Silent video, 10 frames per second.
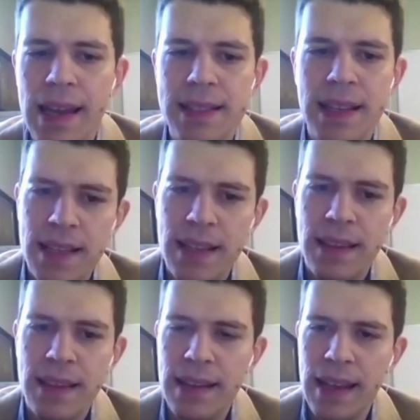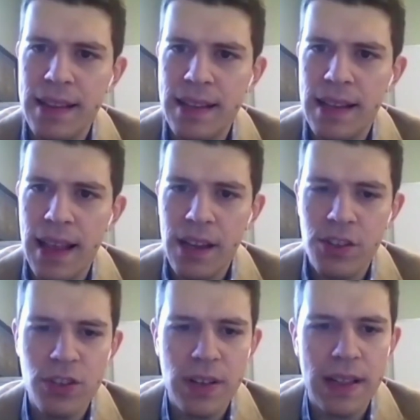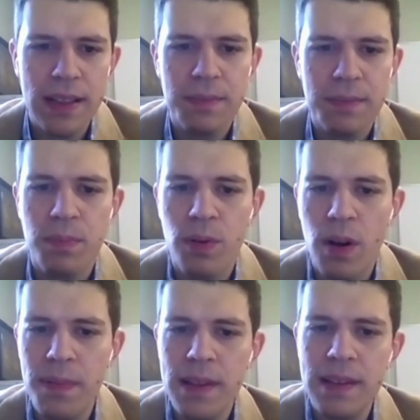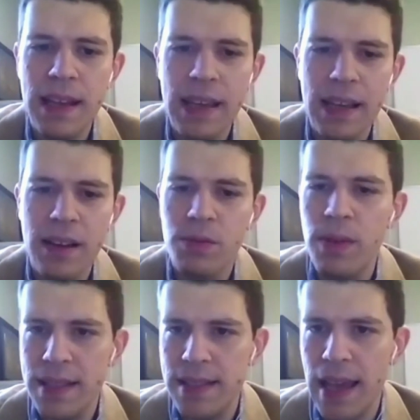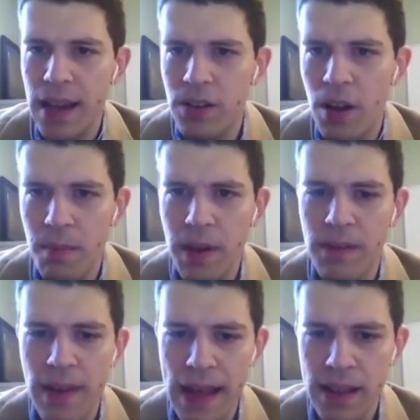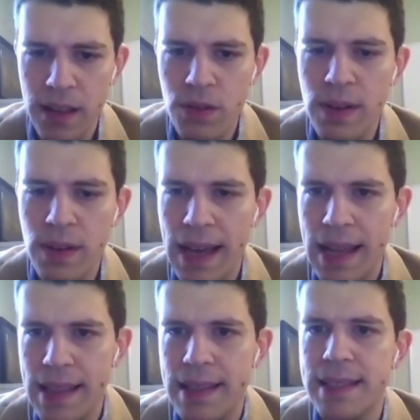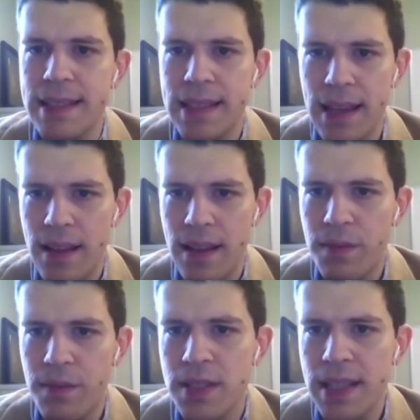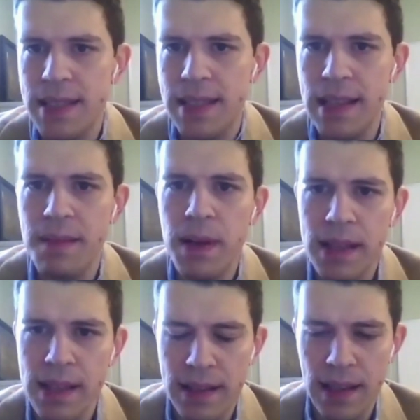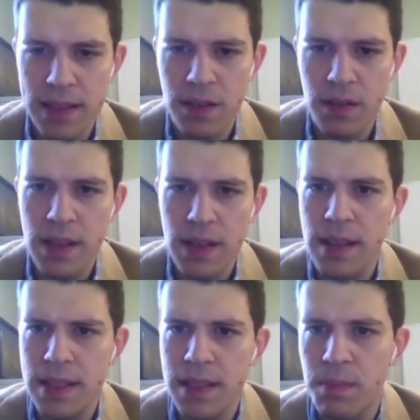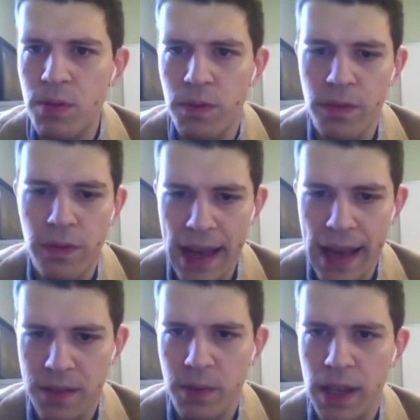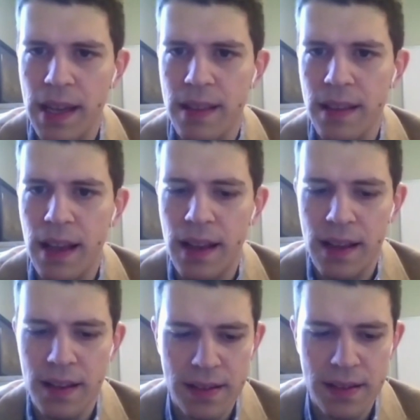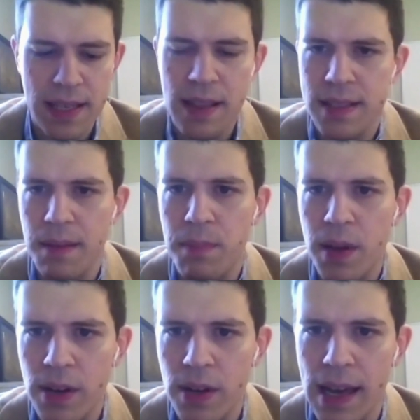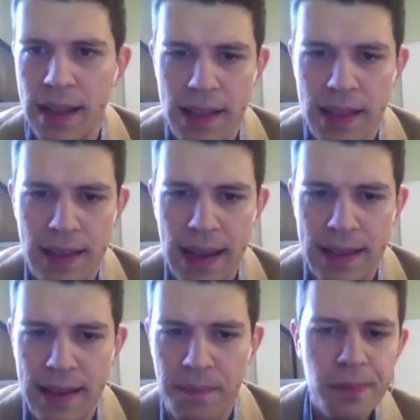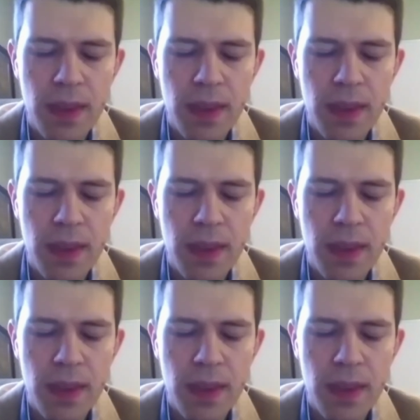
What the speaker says: is that brands and intellectual property creates economic value and therefore sustainability. So that's a proven fact. We can see this empirically in the data.